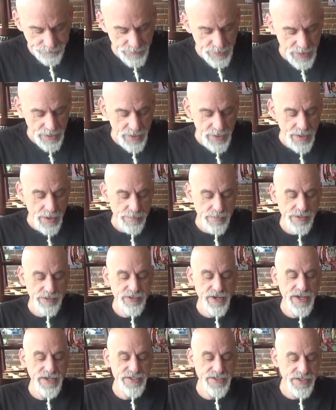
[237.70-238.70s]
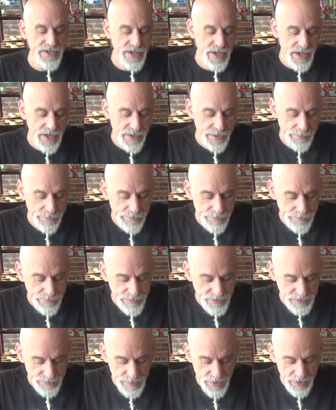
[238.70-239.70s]
I'm going to try to
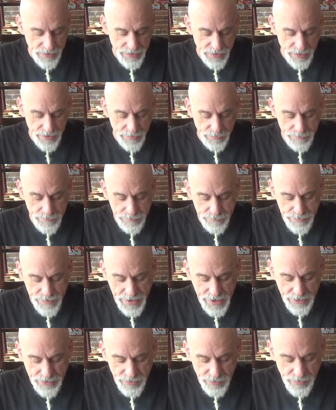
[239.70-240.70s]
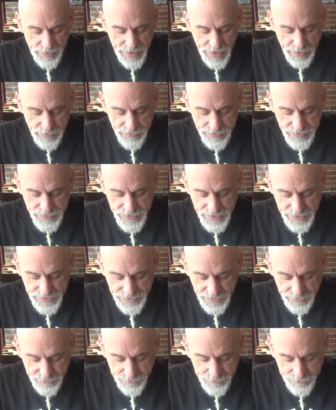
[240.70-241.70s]
smell the powder without
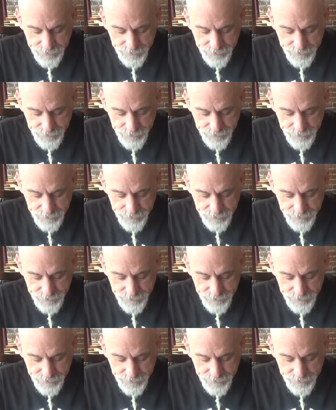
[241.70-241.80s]
sneezing.